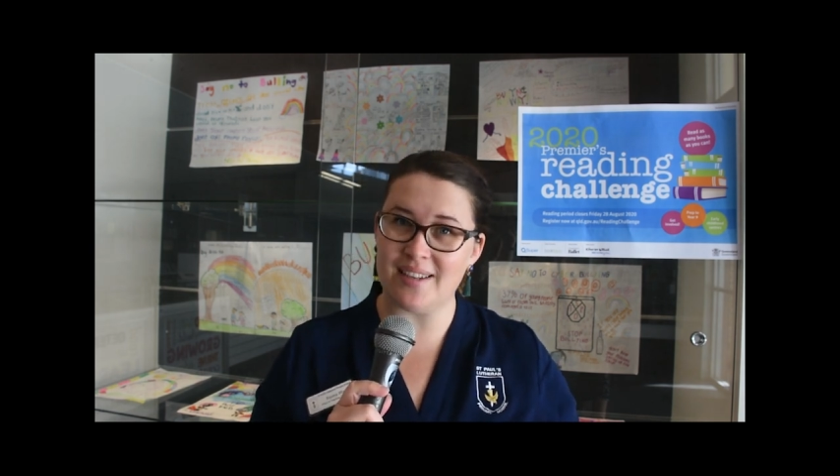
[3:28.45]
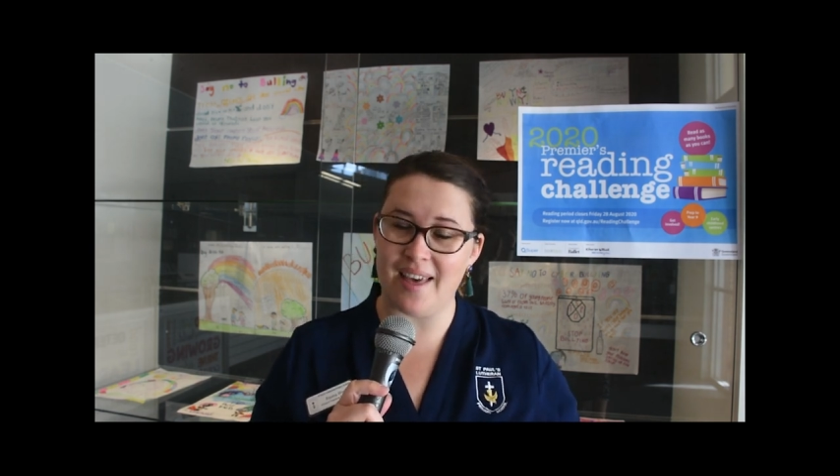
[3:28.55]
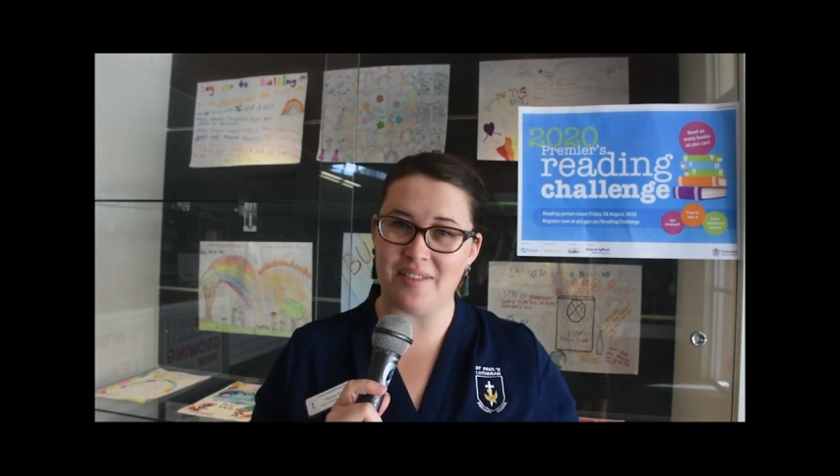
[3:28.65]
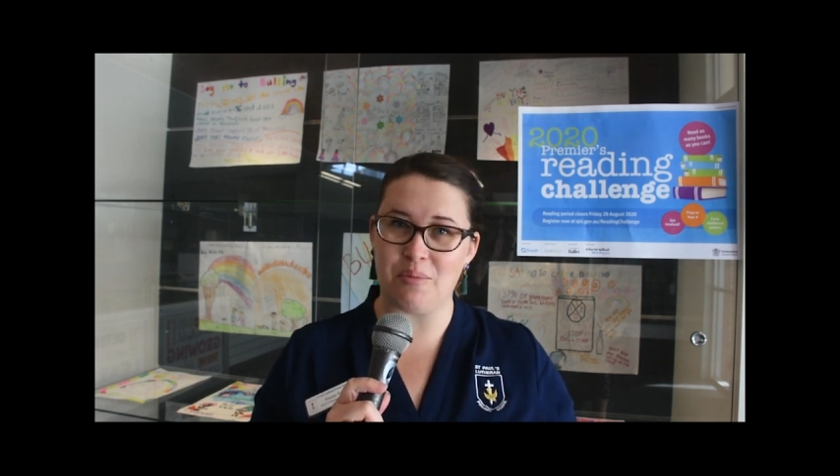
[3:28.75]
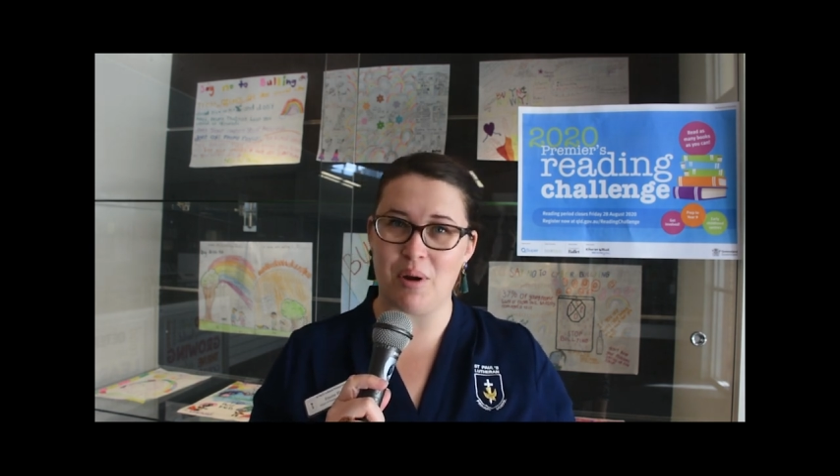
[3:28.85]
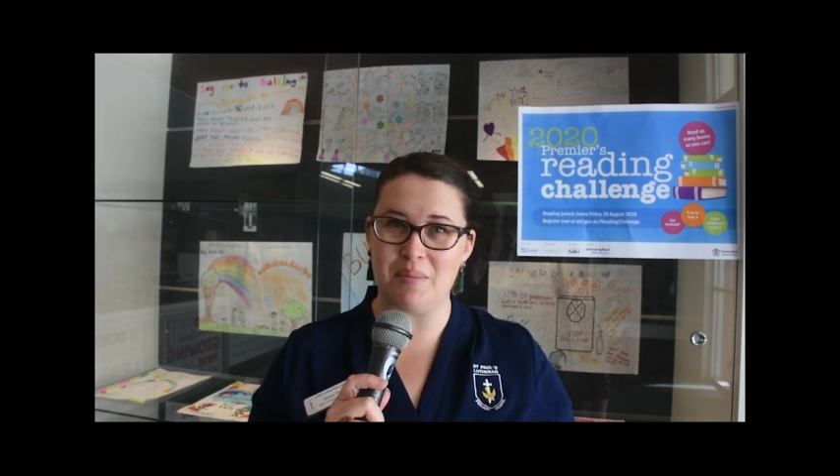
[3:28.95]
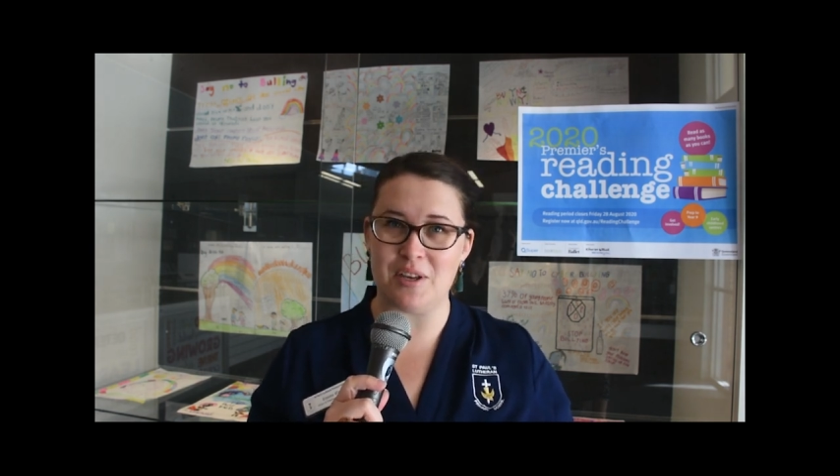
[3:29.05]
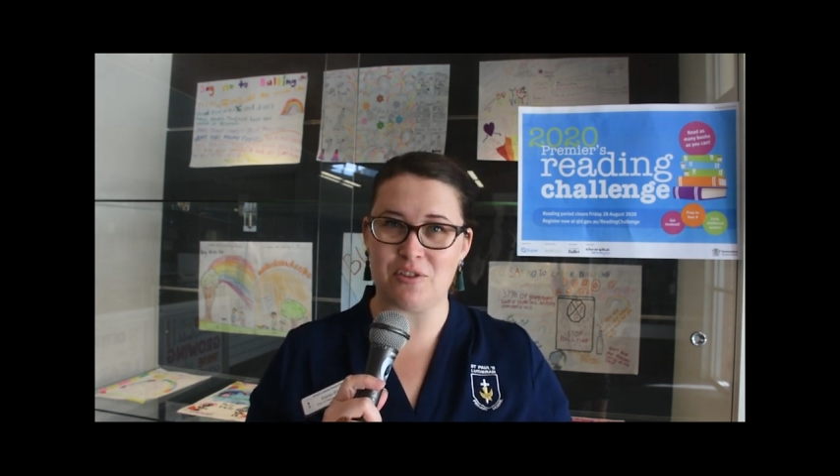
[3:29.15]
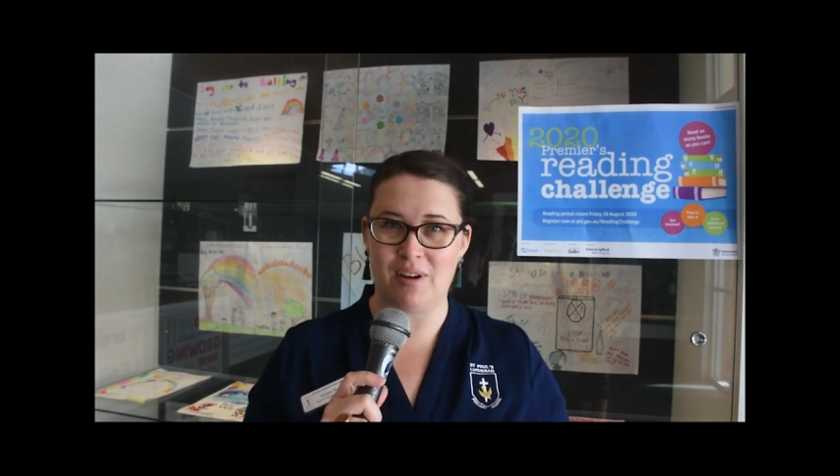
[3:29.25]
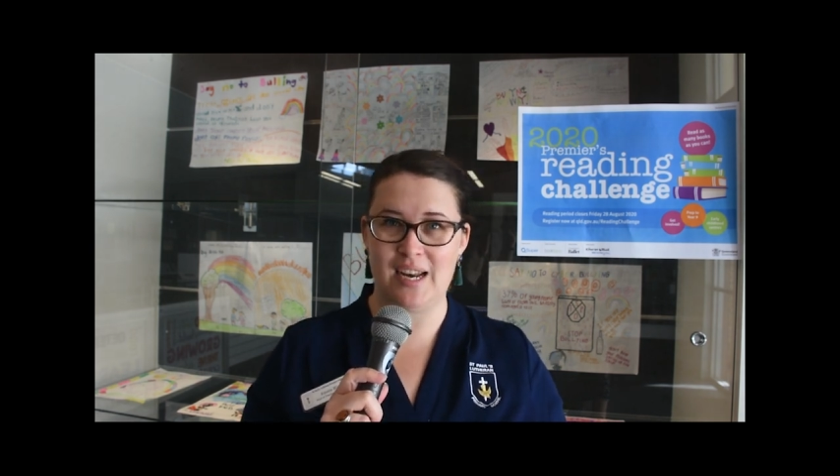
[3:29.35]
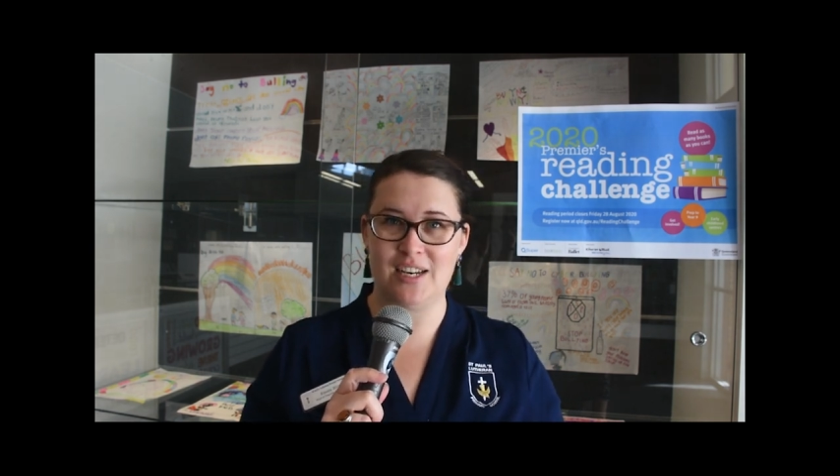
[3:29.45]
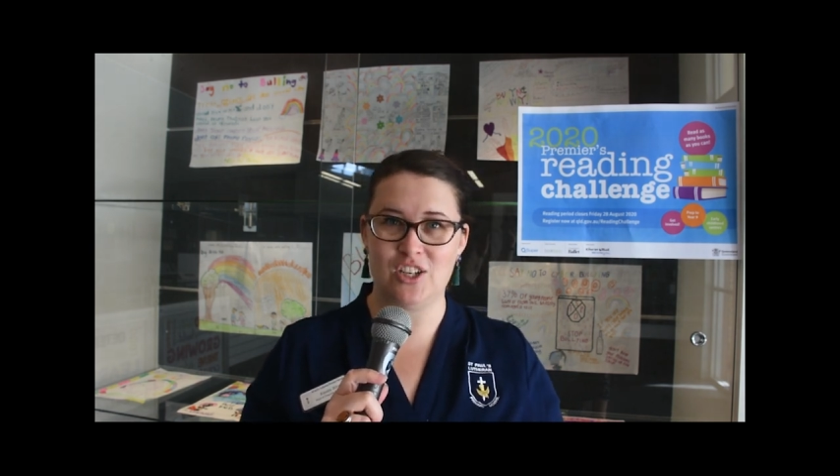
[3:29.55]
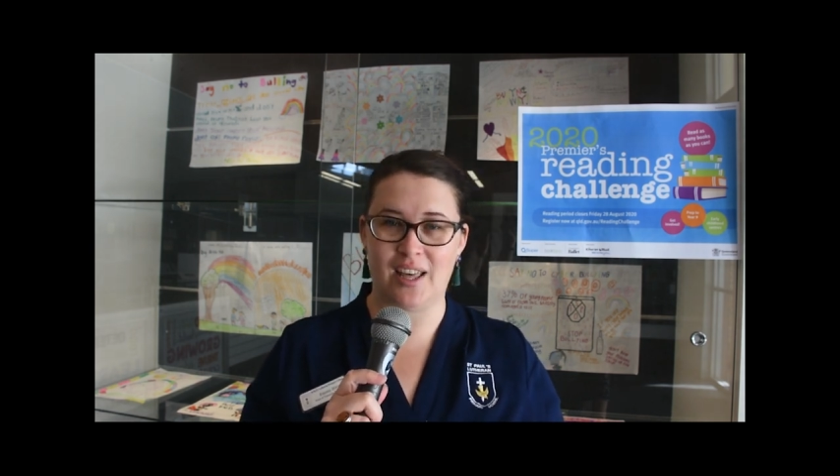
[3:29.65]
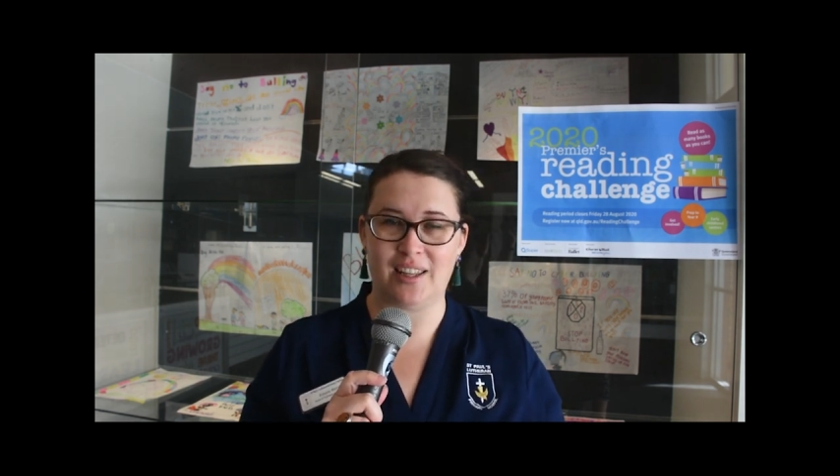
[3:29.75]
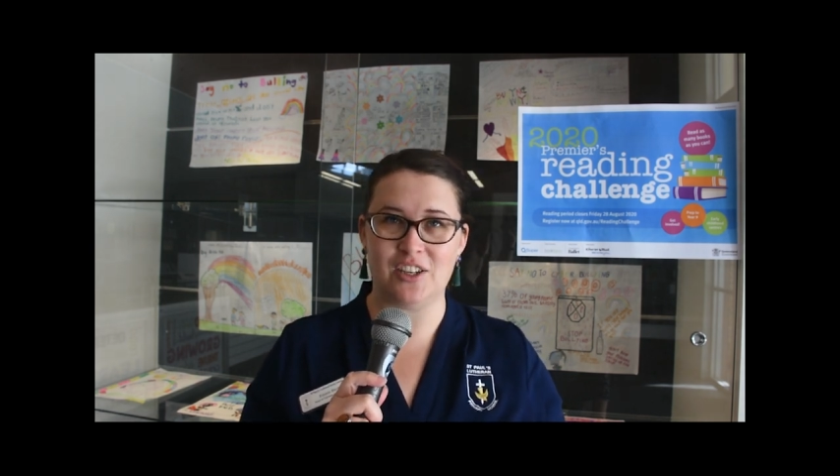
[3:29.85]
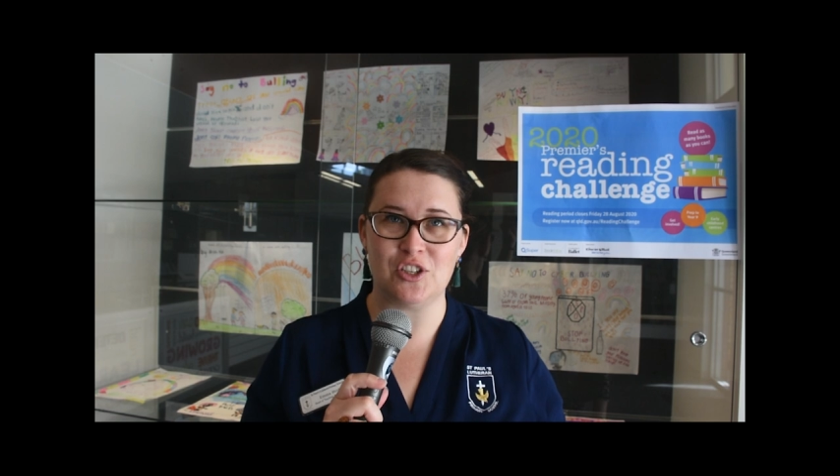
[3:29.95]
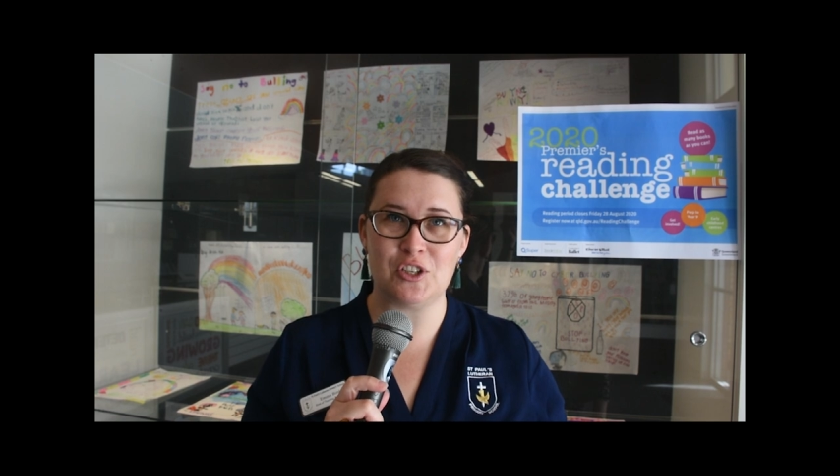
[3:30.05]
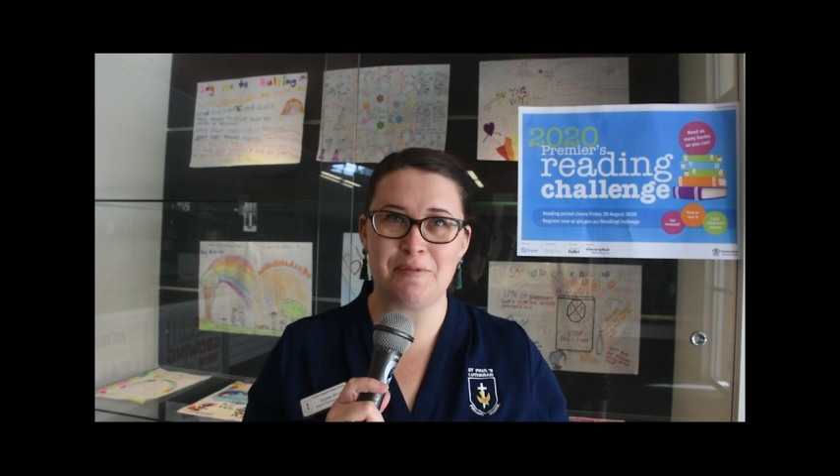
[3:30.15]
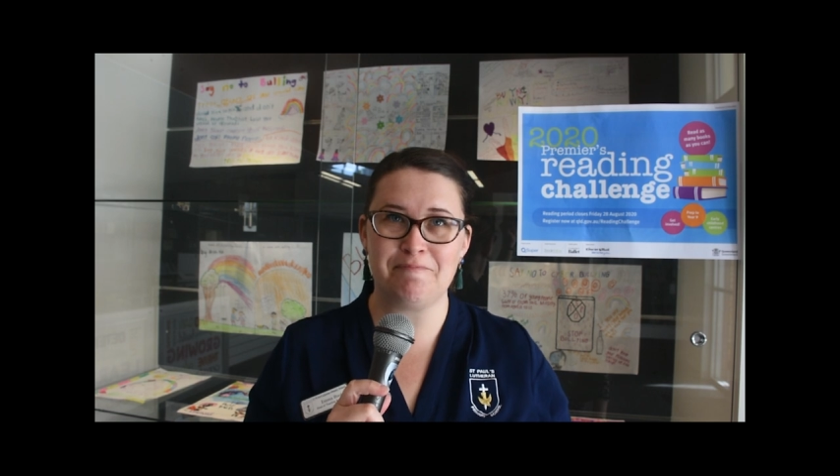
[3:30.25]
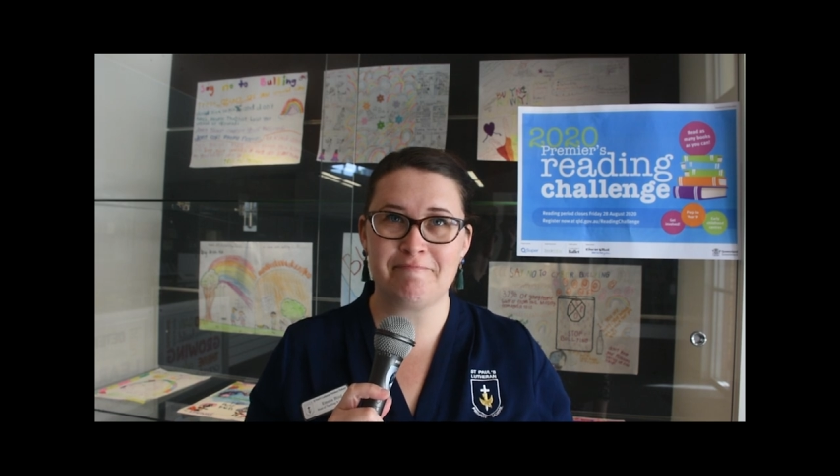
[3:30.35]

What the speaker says: at the Premier's Reading Challenge.